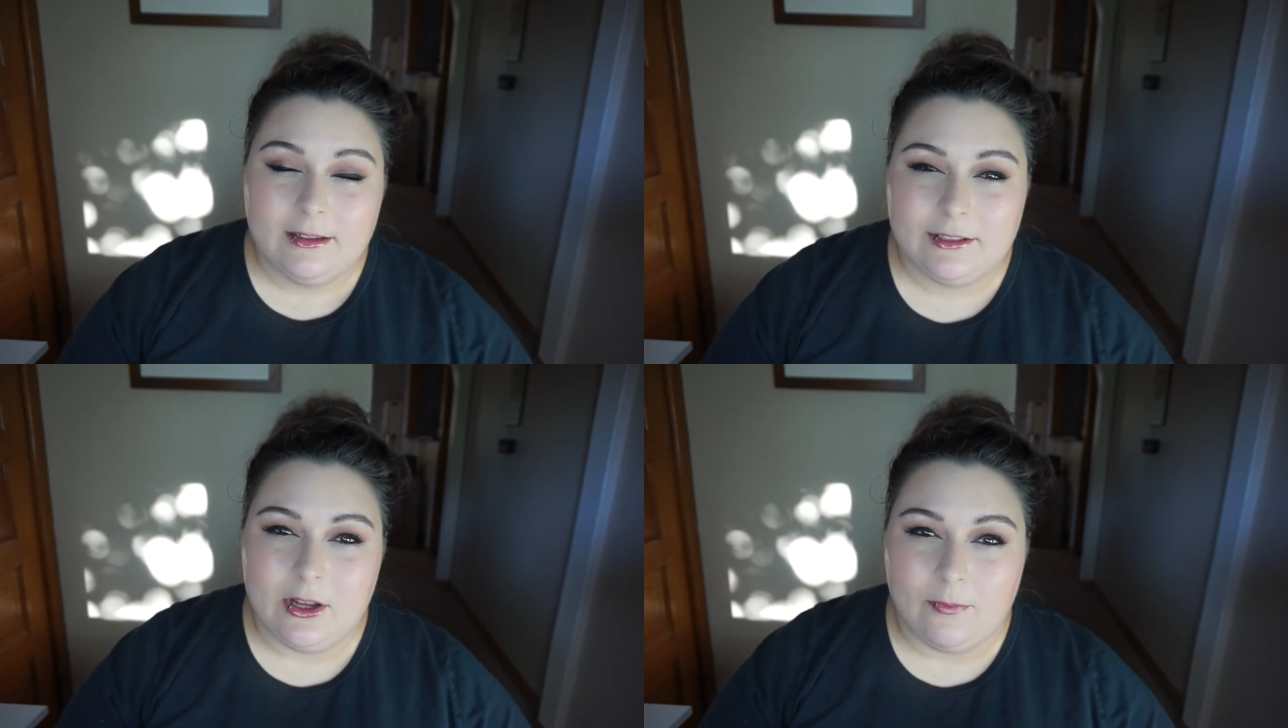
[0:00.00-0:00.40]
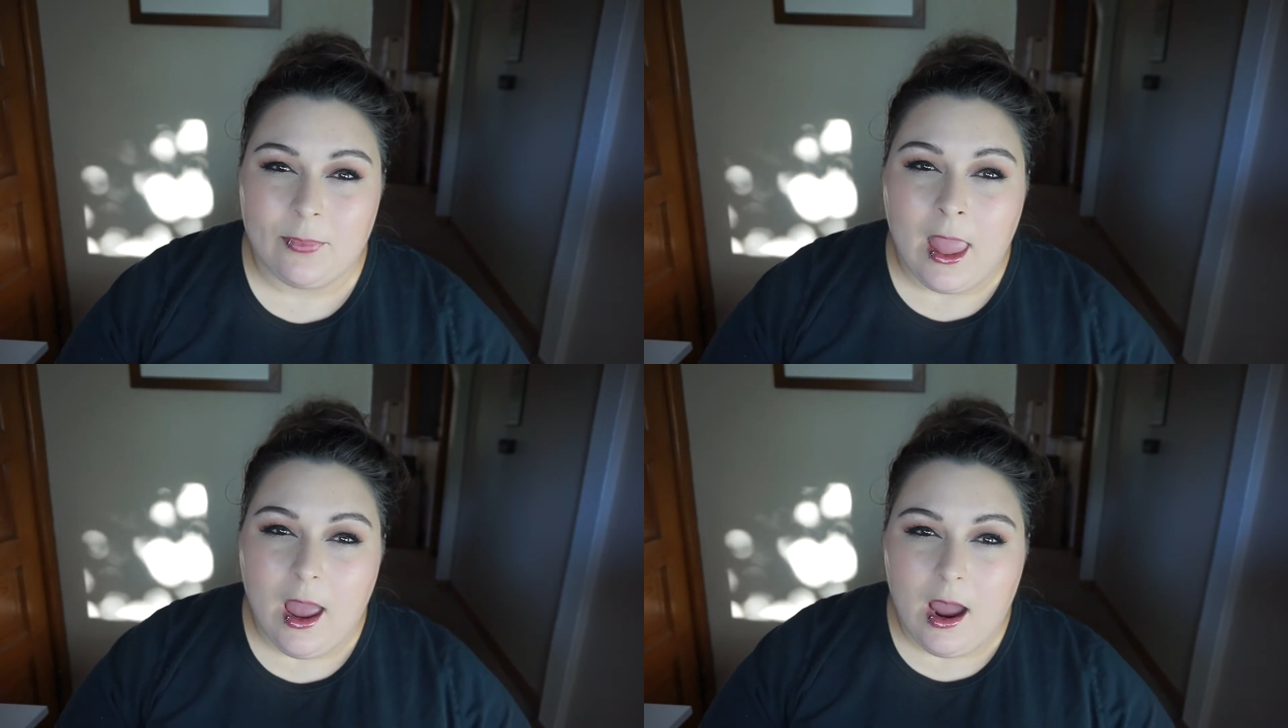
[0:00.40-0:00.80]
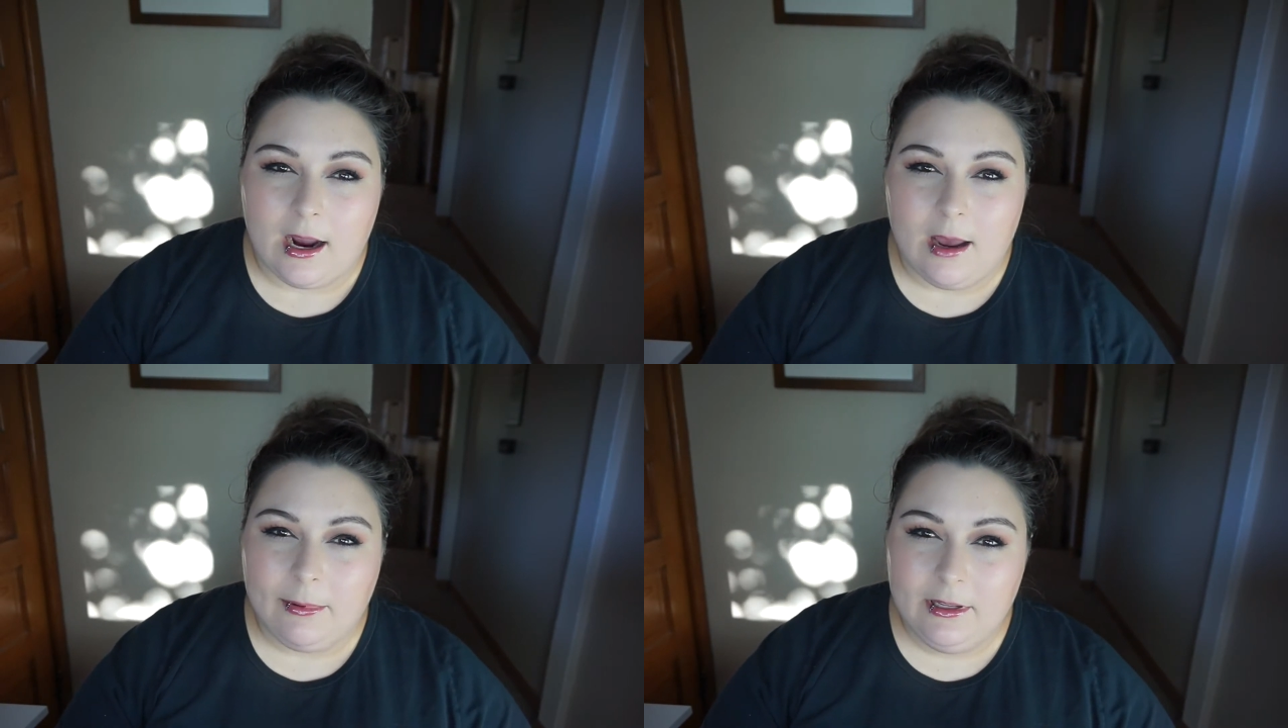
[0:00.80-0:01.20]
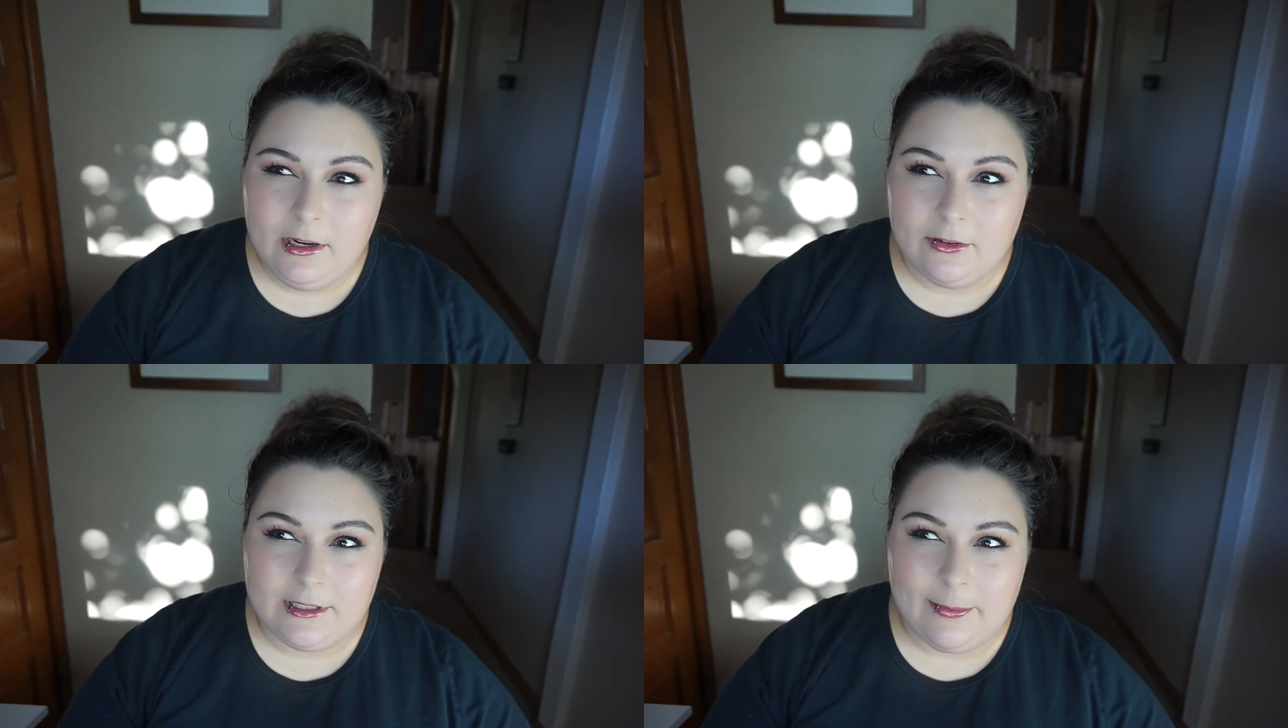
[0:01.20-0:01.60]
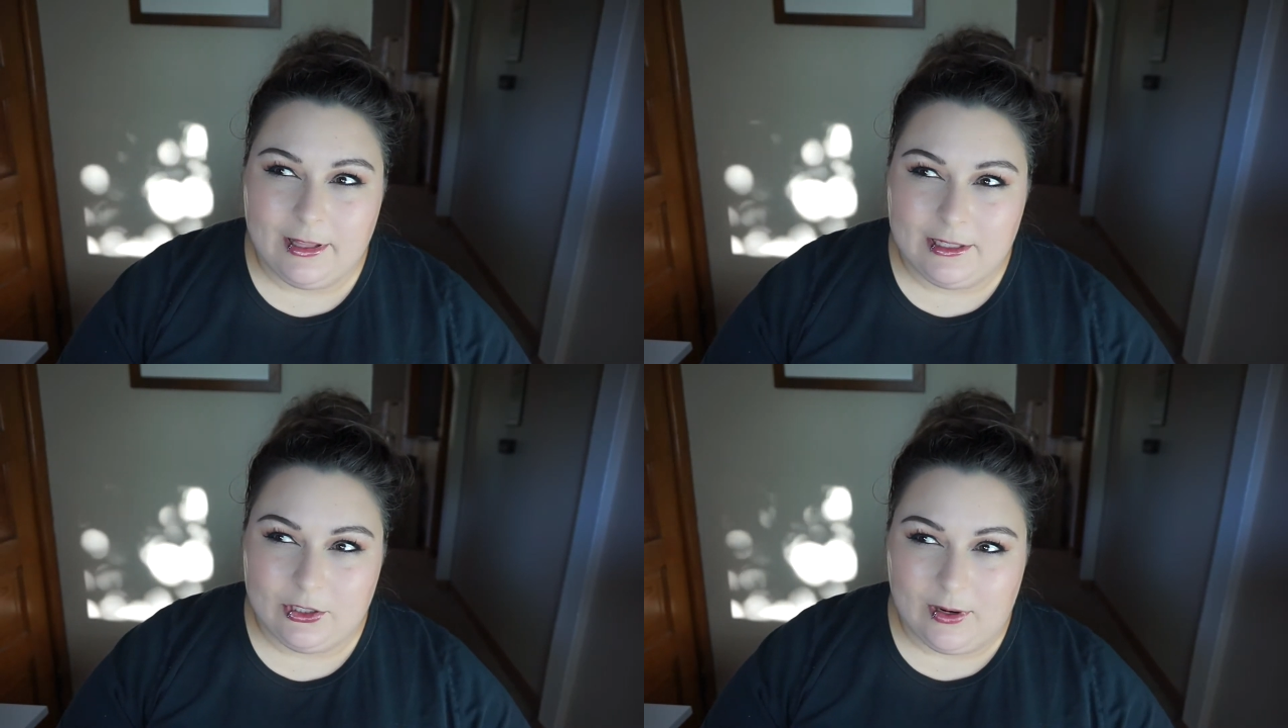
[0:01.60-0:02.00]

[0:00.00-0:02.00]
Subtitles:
So, a couple of notes about this